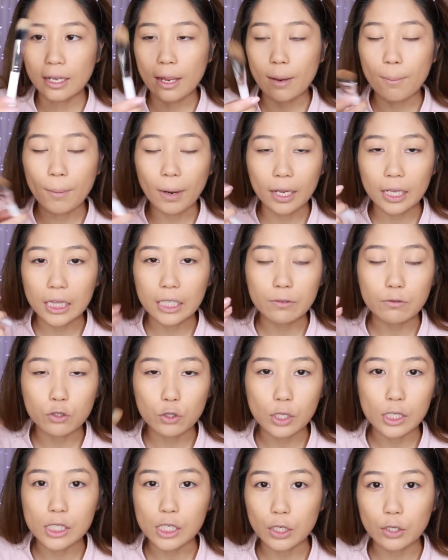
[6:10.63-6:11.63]
it might leave
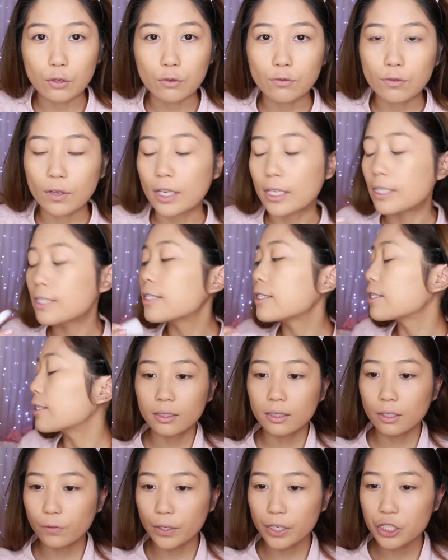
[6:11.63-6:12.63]
streaks on your face.
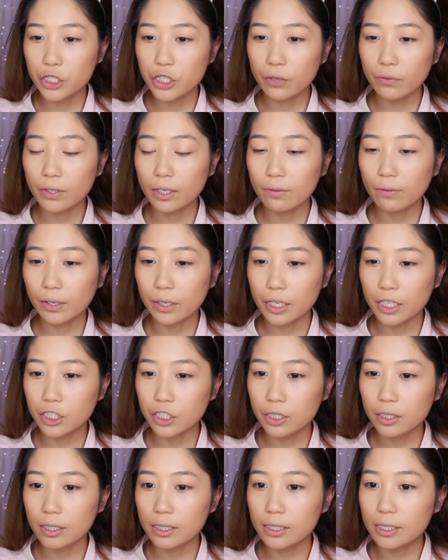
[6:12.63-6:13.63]
The finish of the
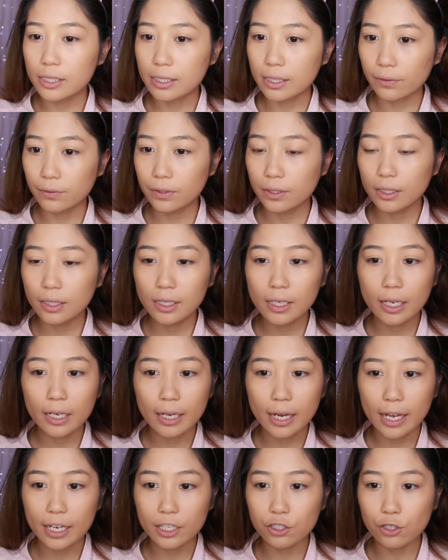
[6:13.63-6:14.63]
foundation is definitely a
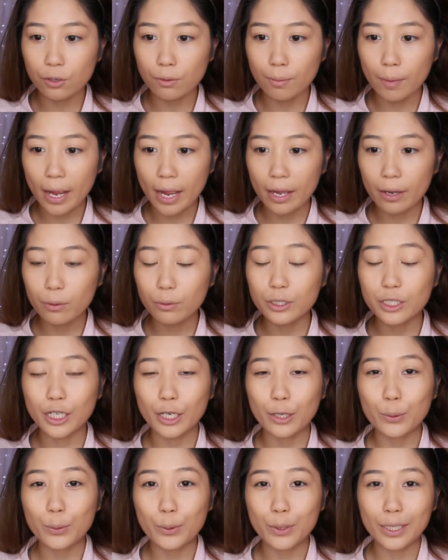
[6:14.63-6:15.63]
natural matte, which
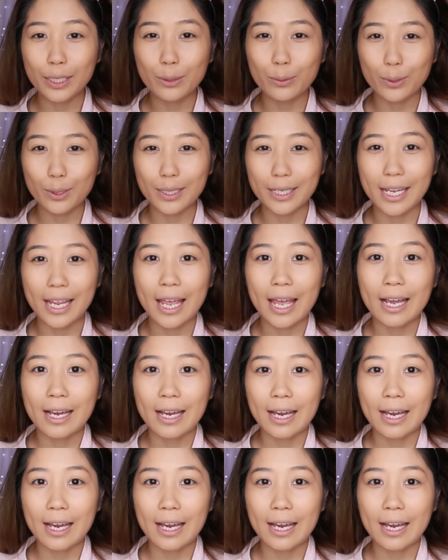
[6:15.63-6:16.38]
I really